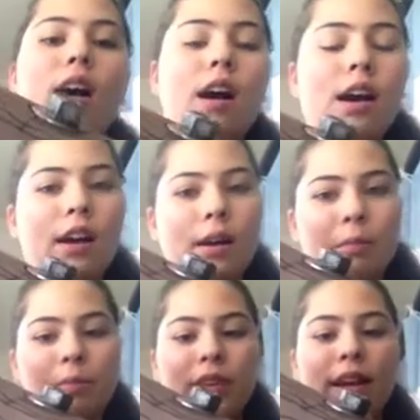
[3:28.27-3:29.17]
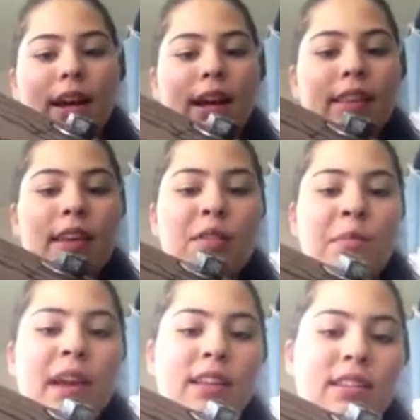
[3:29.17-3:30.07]
I then
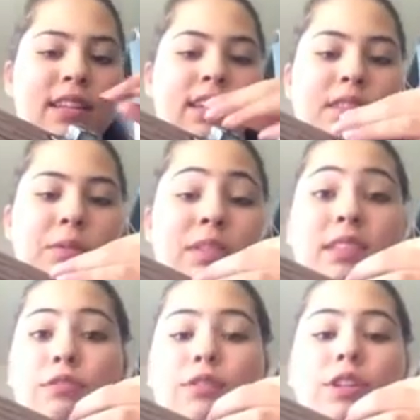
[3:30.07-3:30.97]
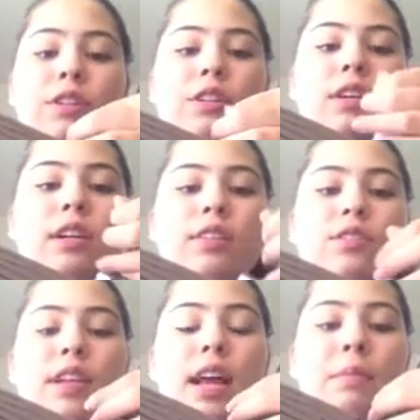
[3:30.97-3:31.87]
painted it because it was silver, so
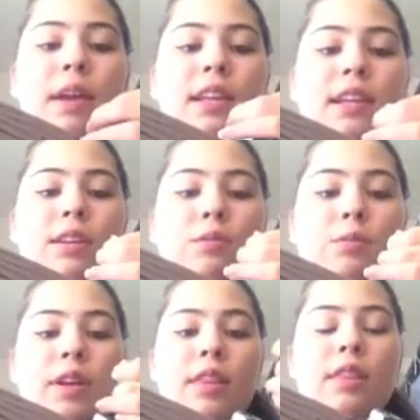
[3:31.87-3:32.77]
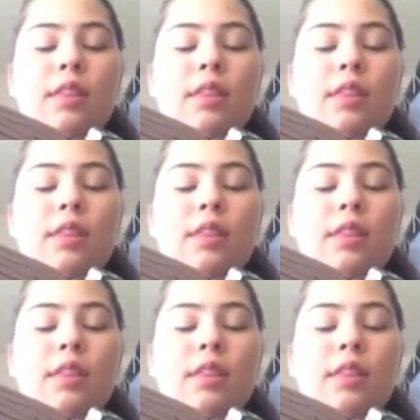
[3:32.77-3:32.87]
then I painted it with